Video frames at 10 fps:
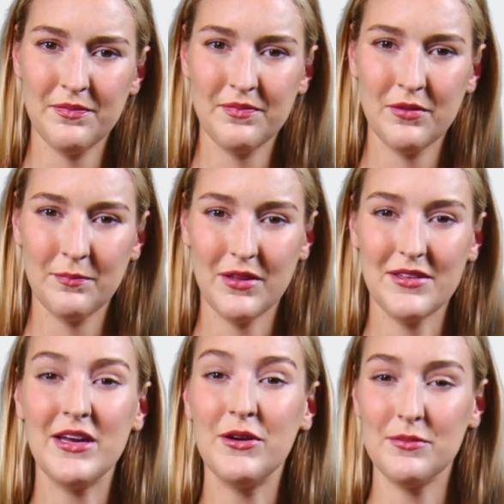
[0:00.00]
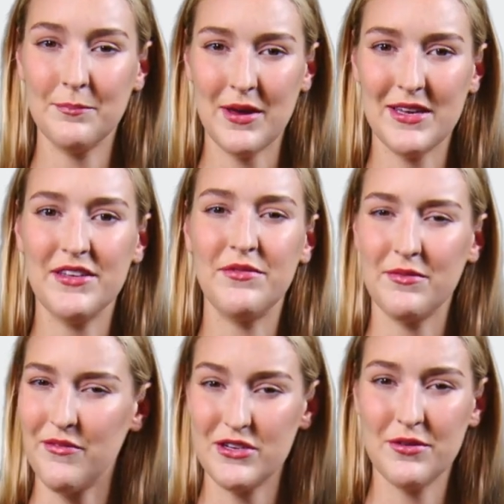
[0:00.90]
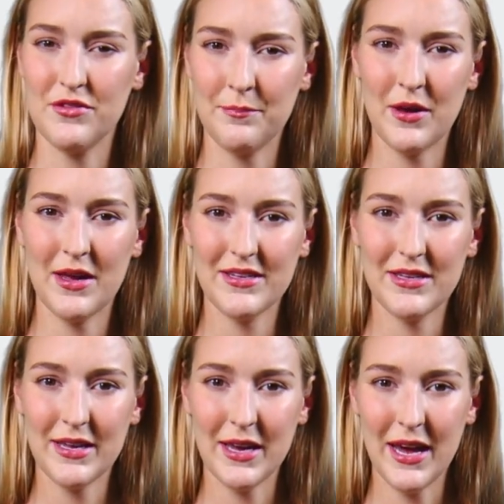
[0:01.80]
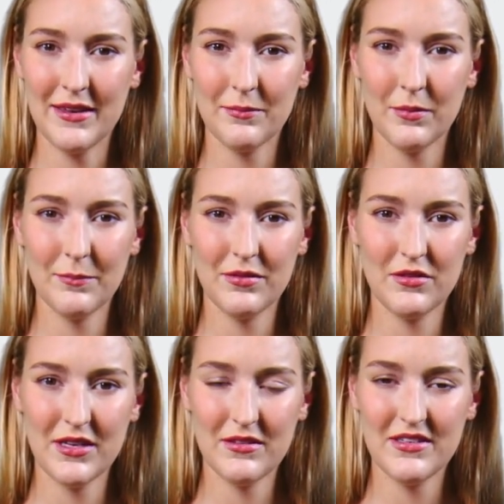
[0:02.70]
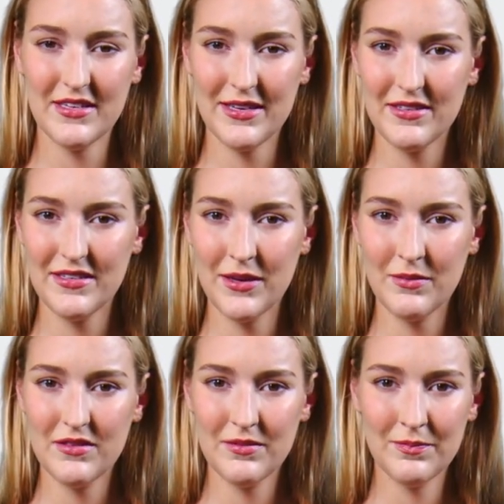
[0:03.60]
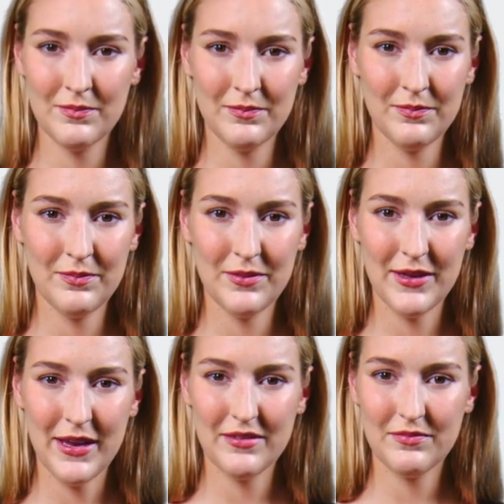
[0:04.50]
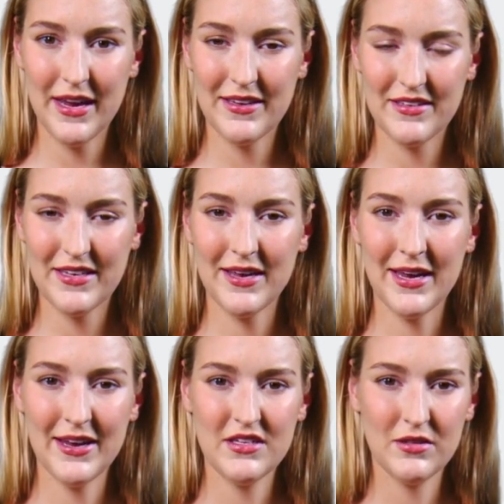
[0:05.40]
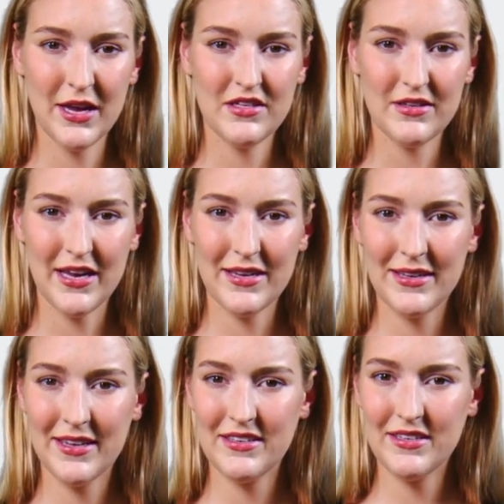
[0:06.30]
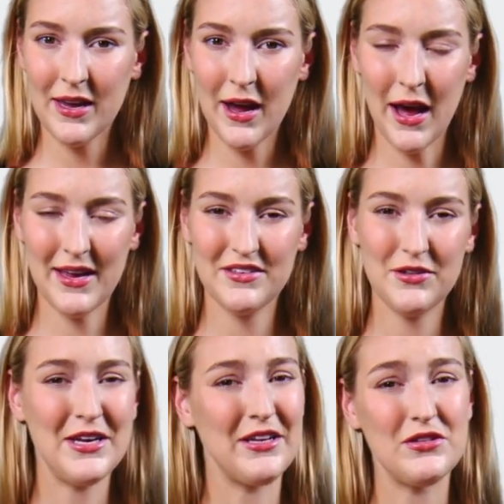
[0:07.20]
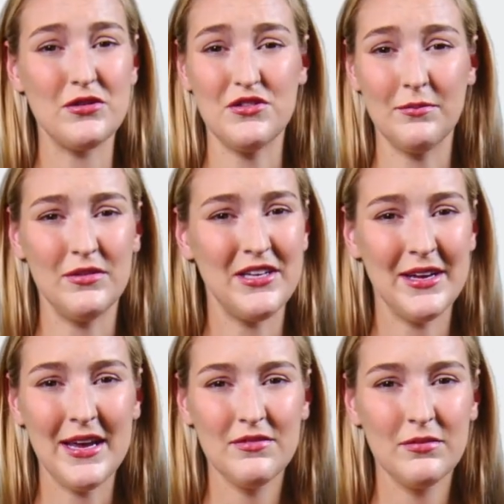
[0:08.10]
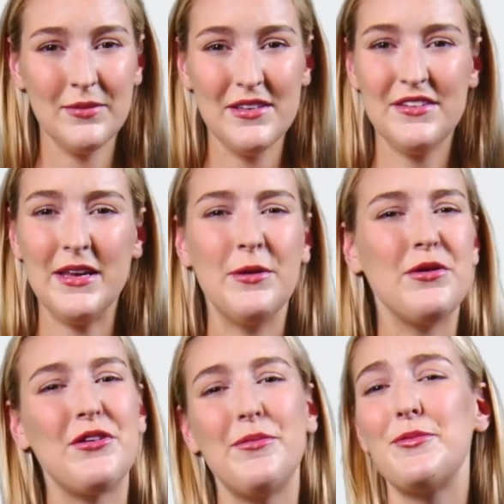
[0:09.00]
footprints held a mix of the victim's blood and the perpetrator's skin cells. Advanced DNA extraction techniques isolated usable DNA from these cells.